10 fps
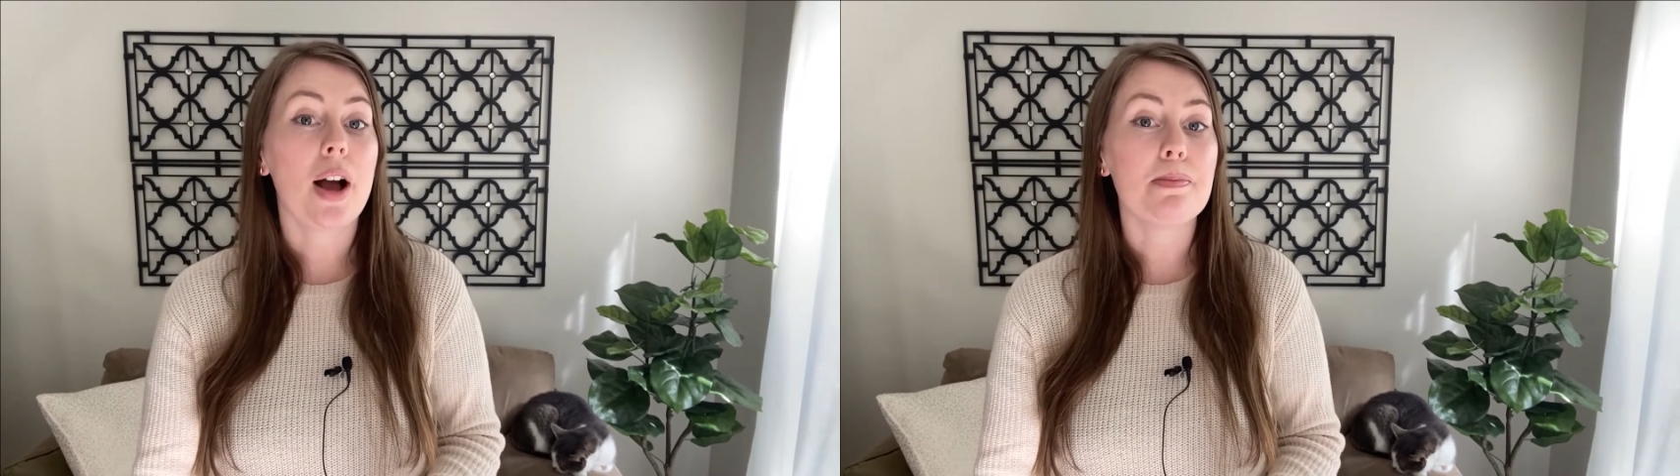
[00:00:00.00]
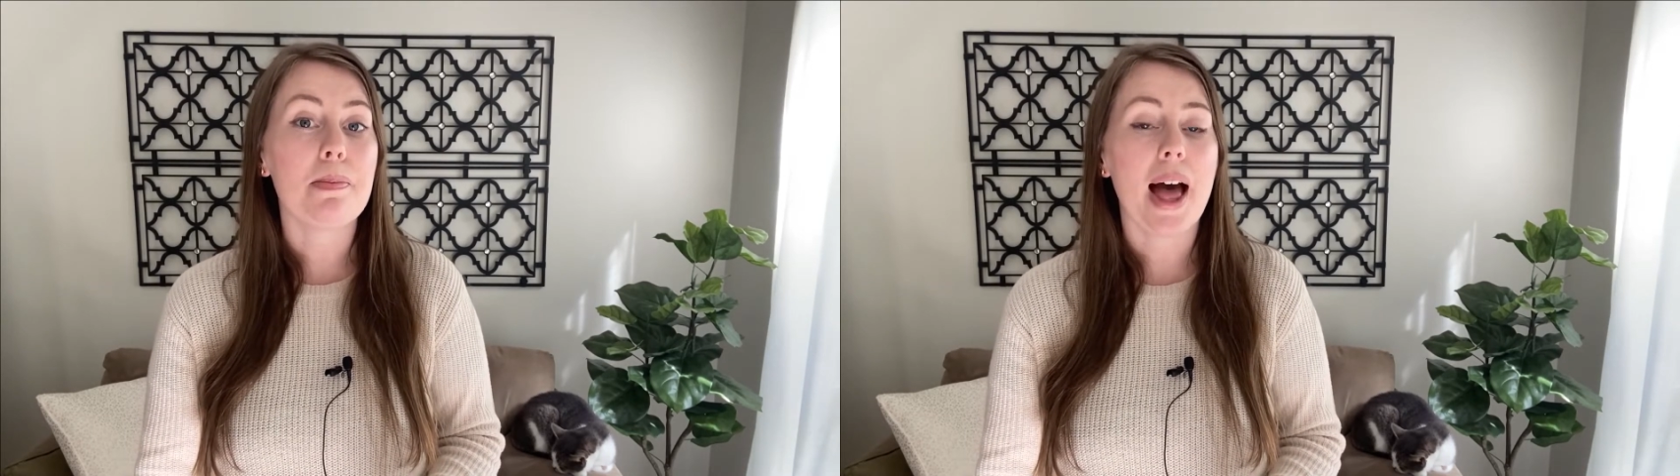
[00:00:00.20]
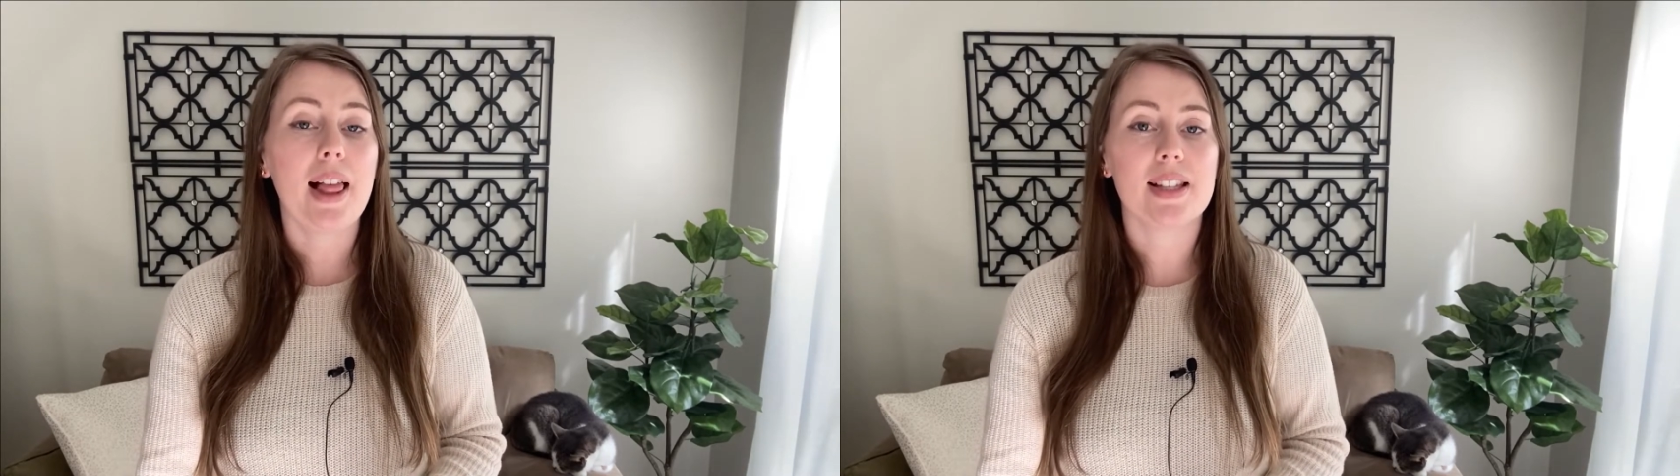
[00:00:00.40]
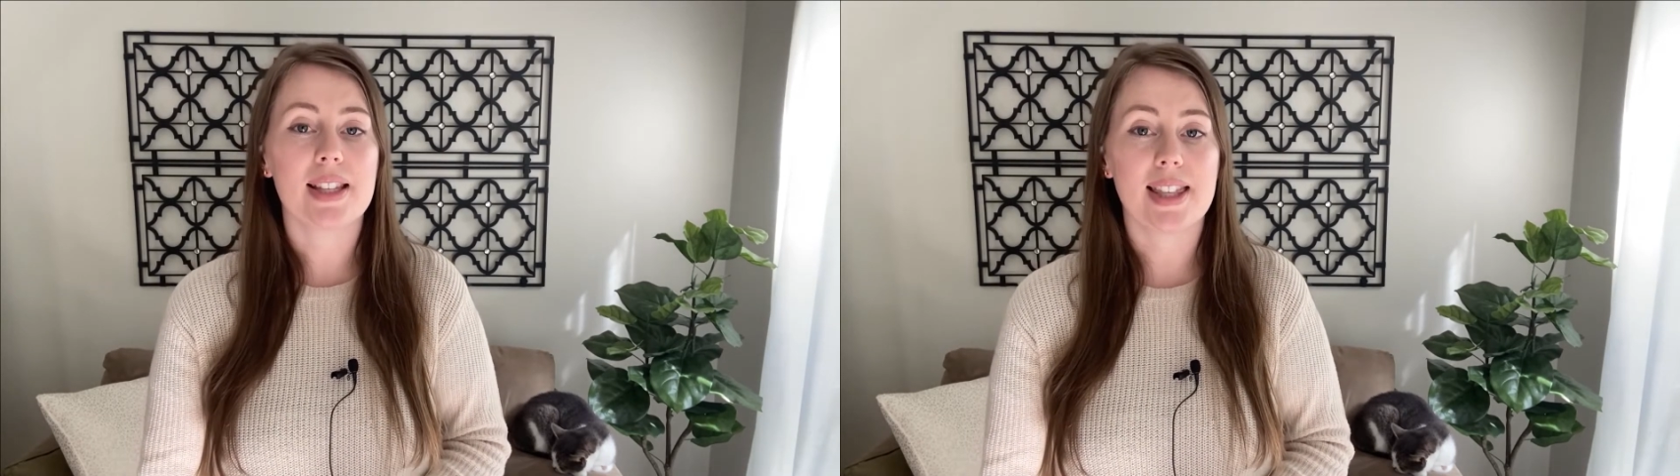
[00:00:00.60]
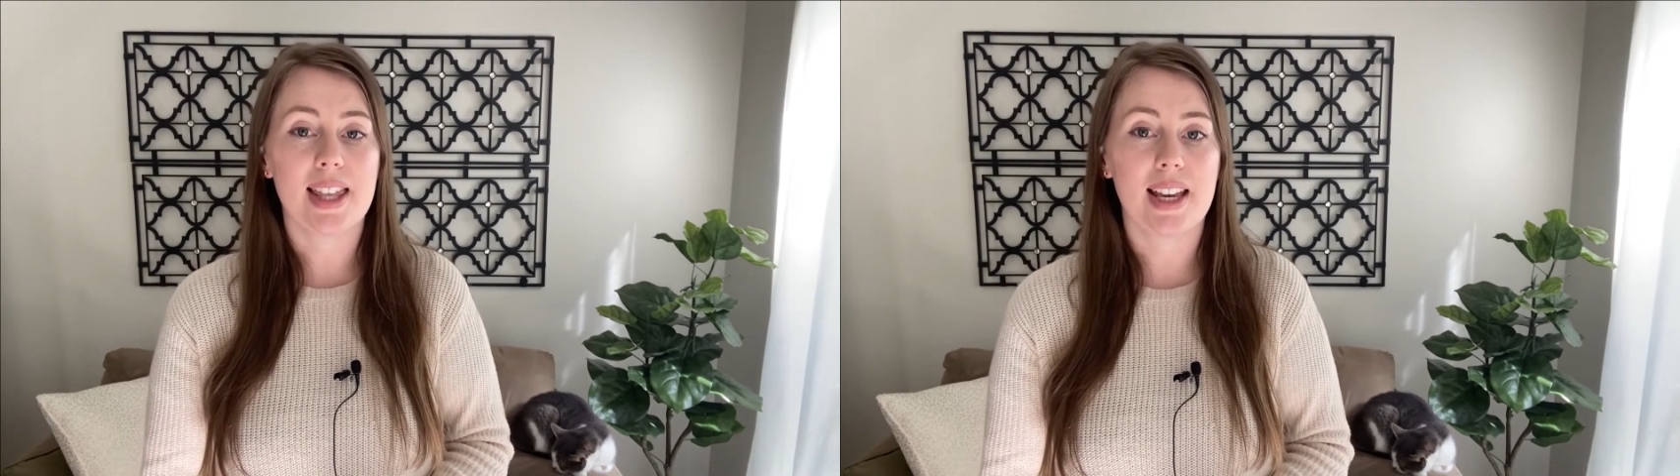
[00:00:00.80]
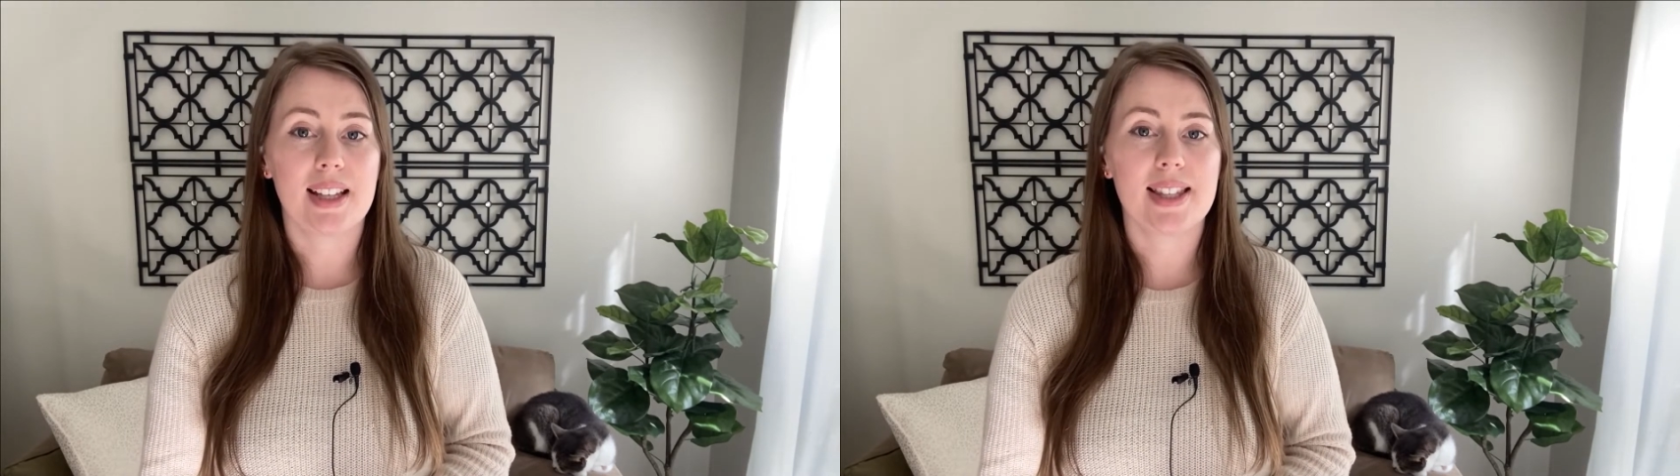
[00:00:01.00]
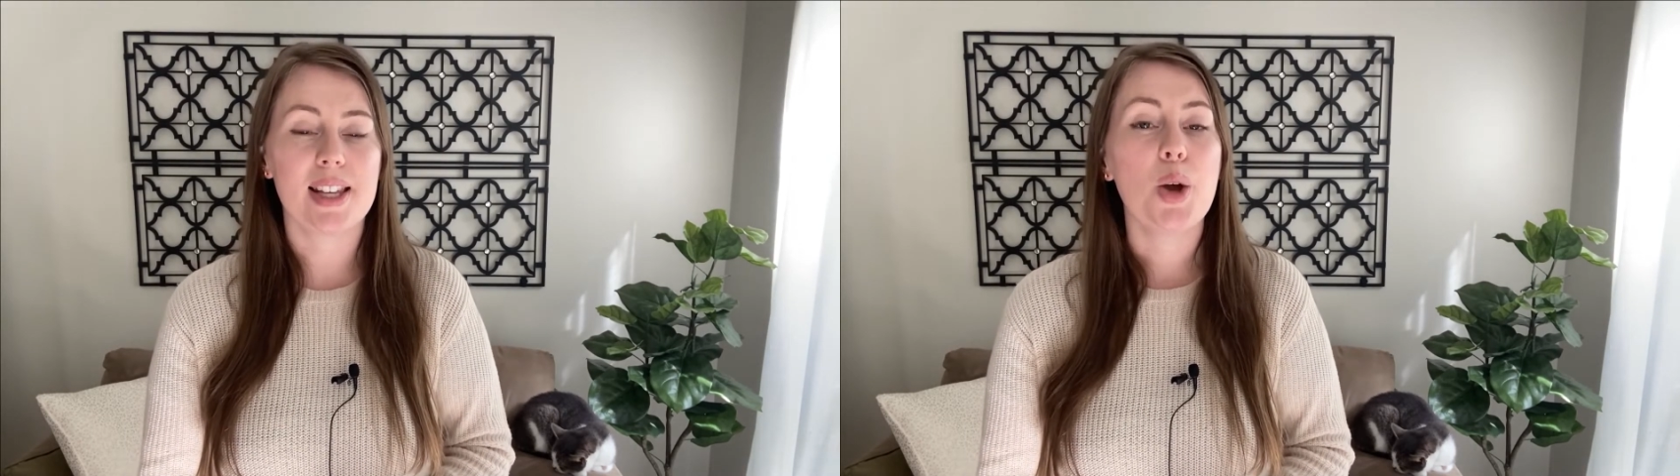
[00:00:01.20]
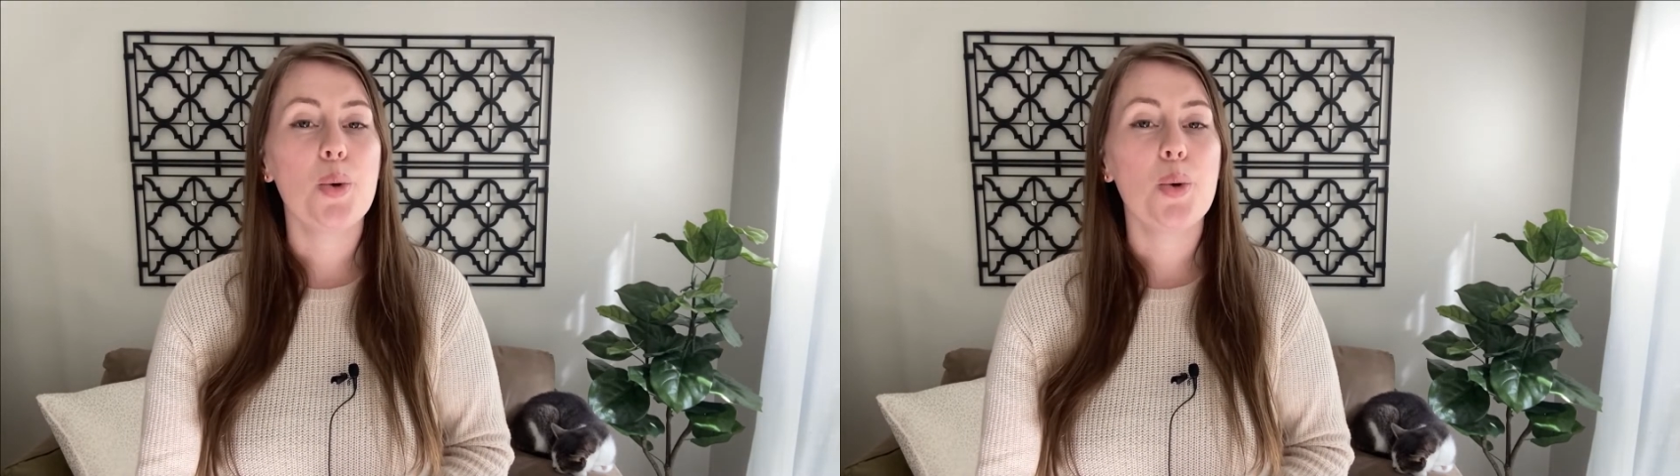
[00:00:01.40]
unbalanced things,